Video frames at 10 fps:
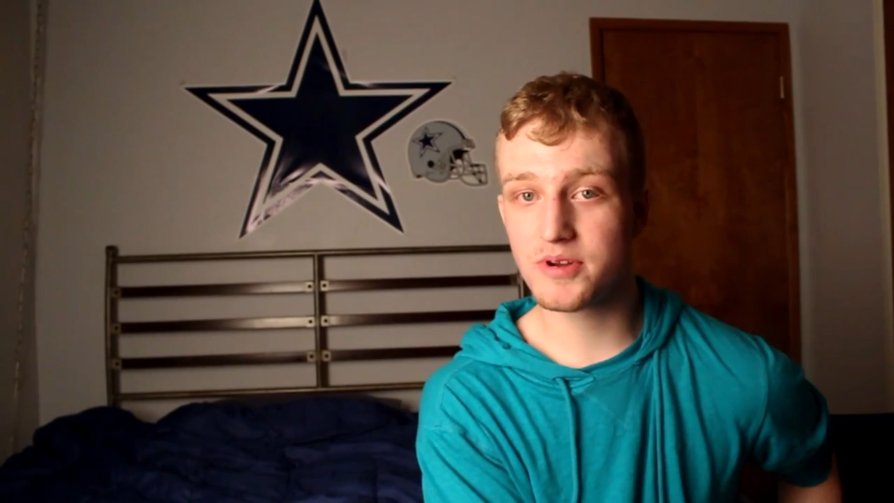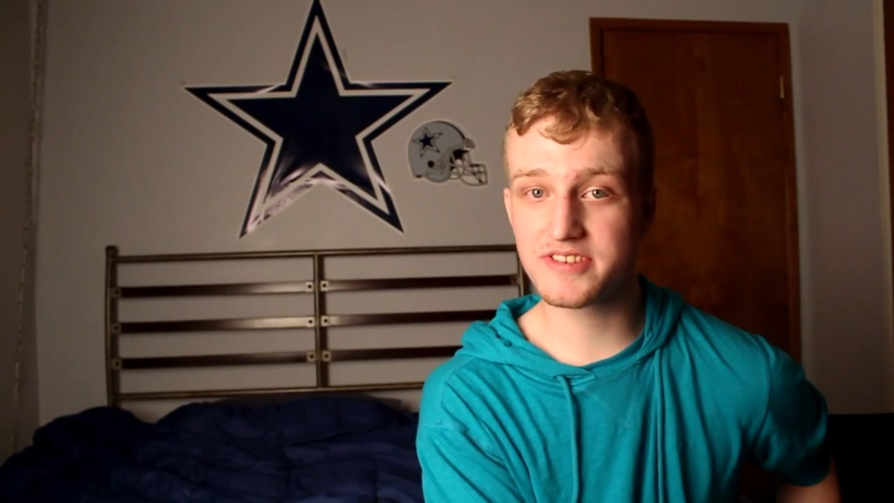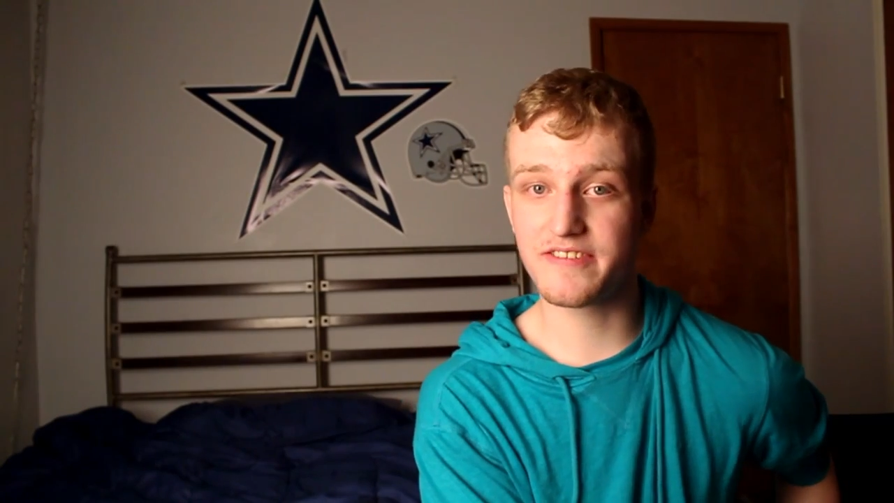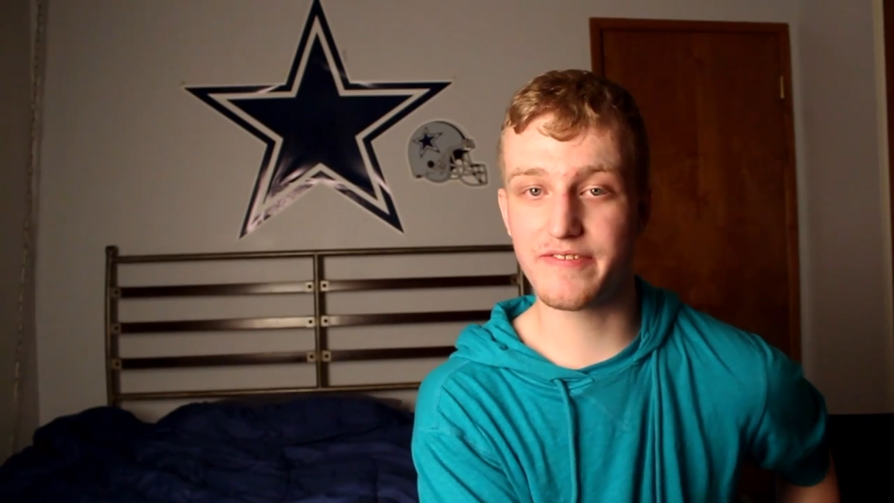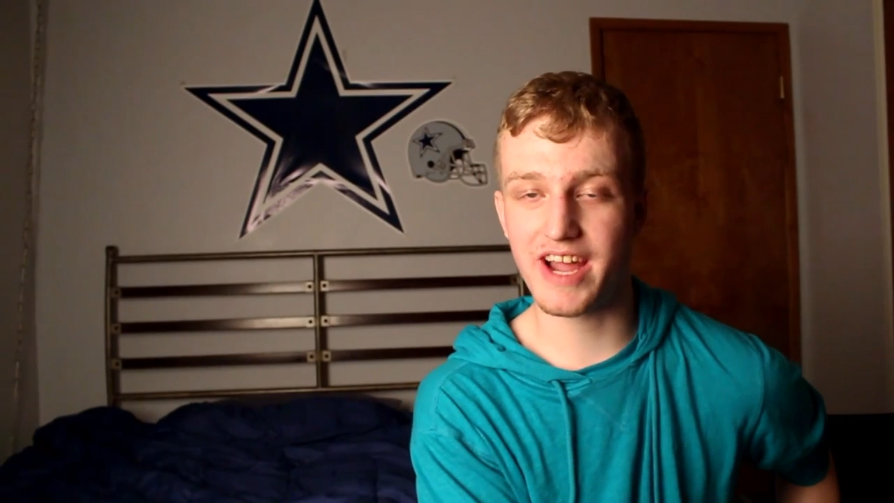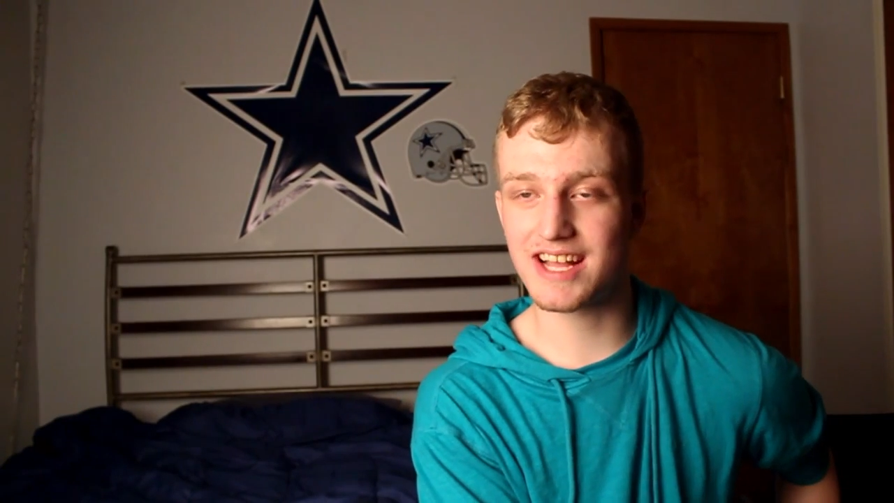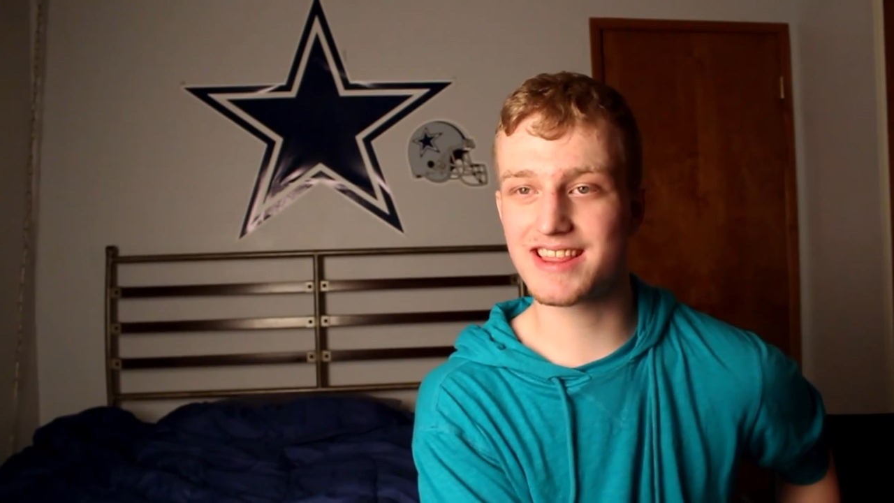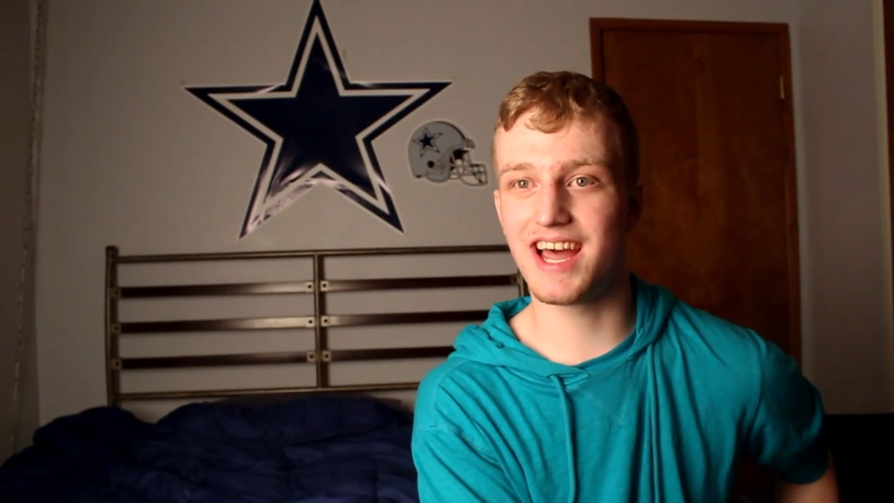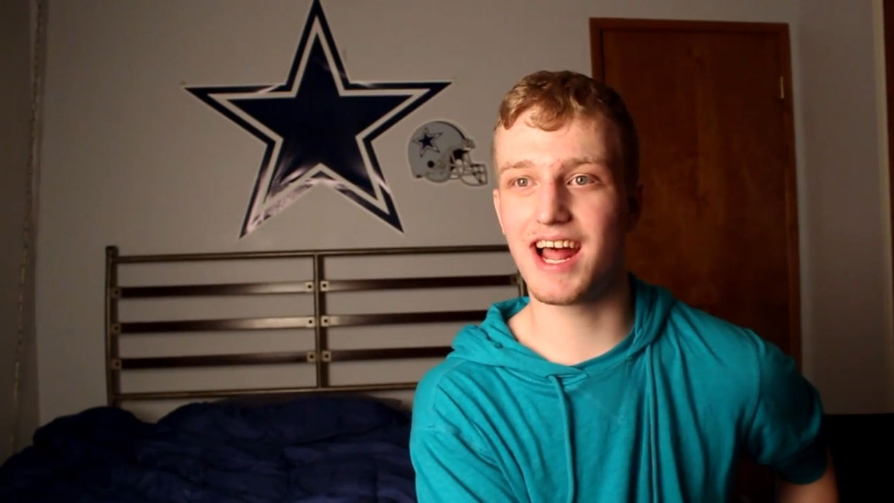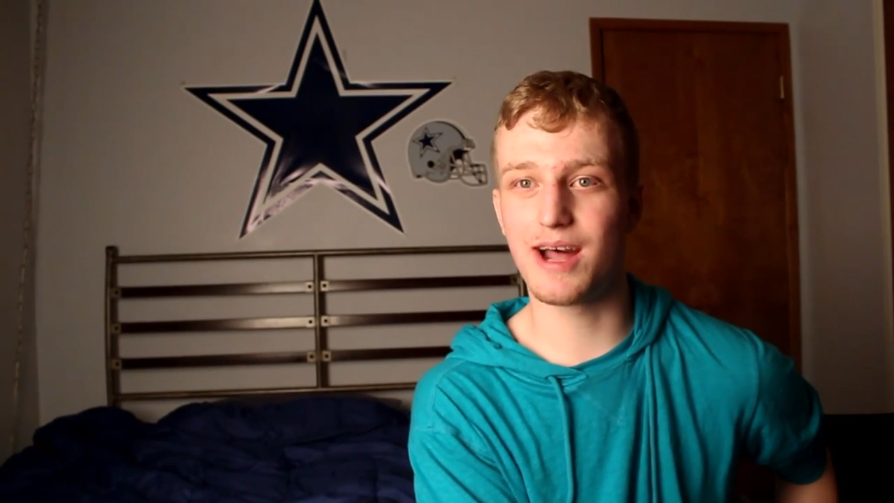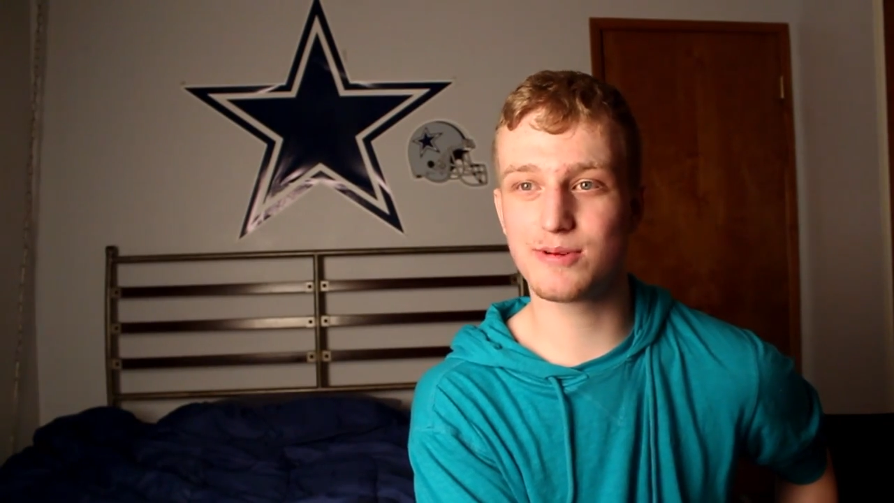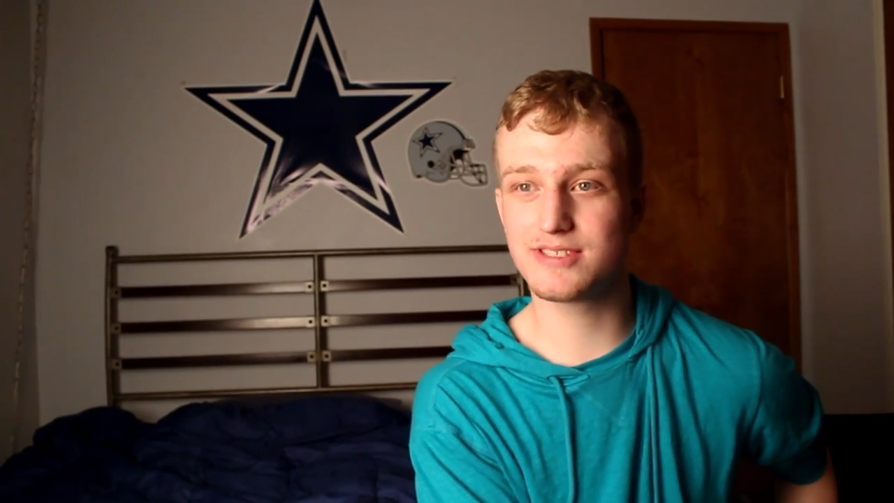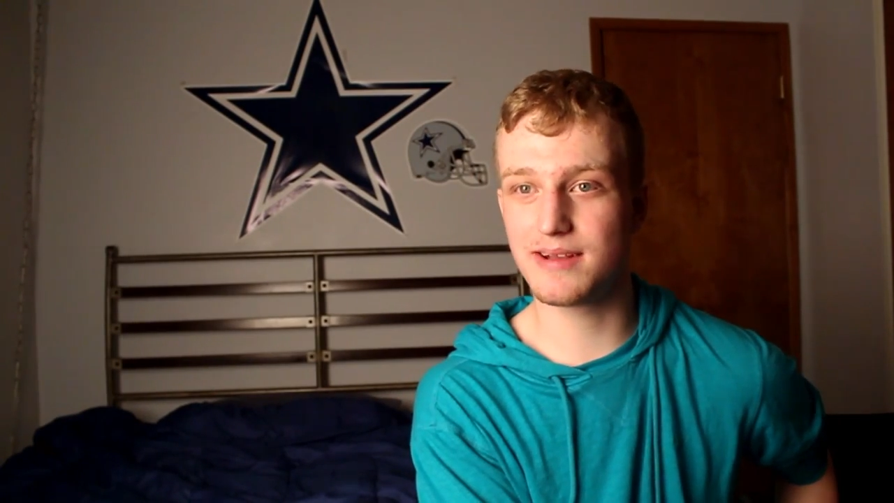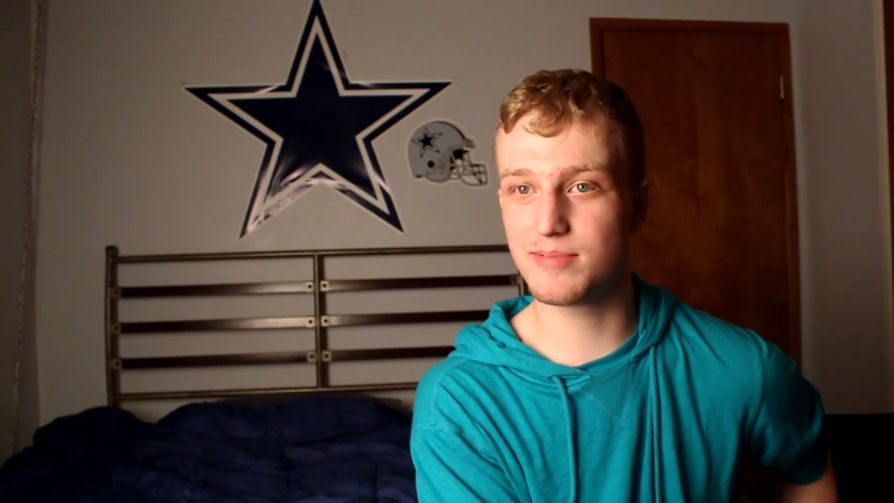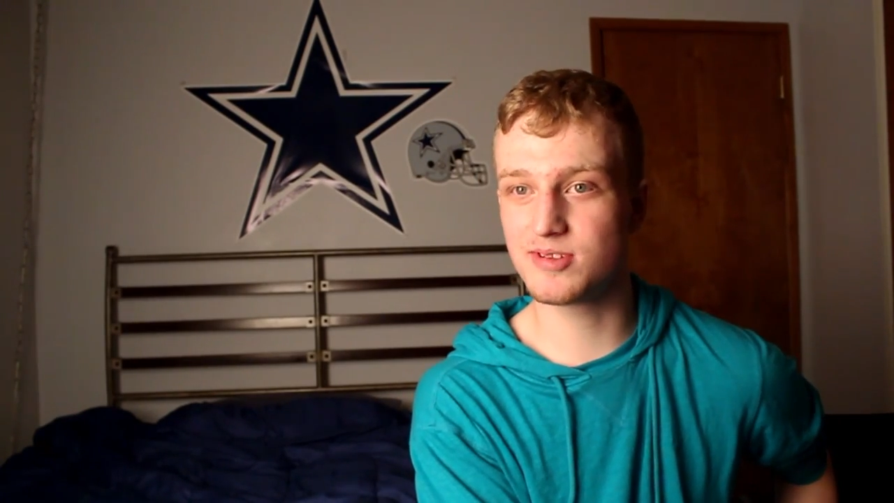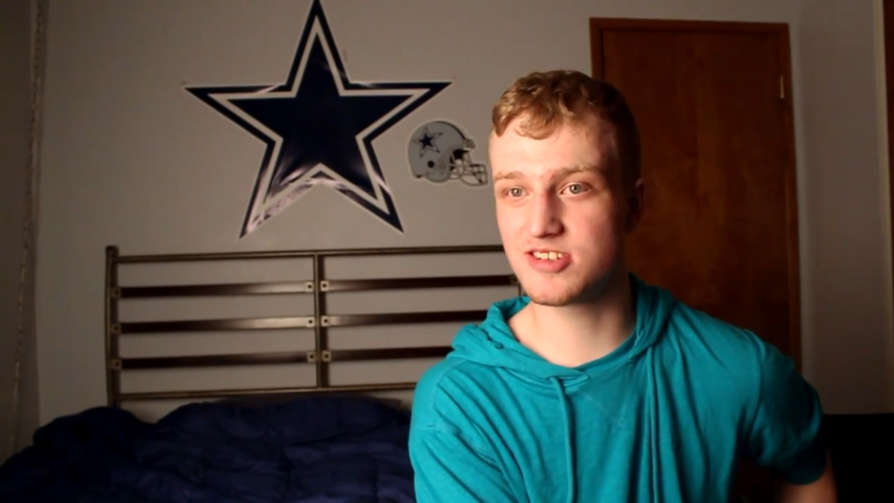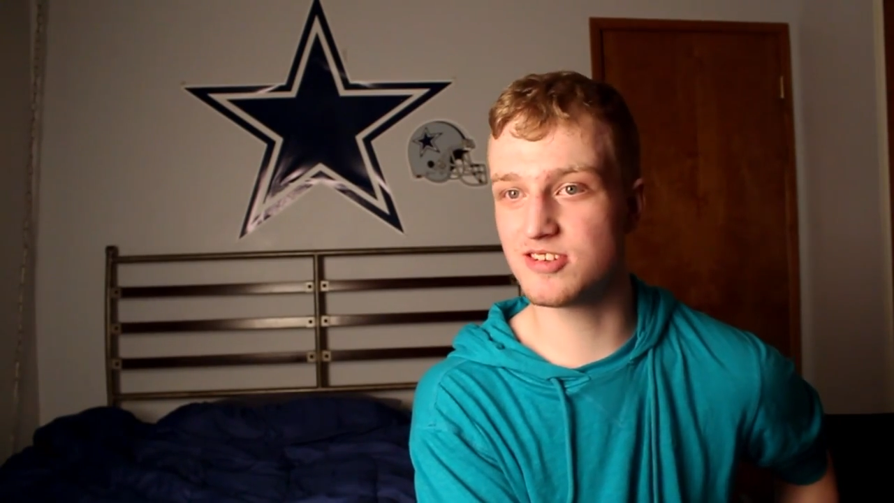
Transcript: was the fact that I was able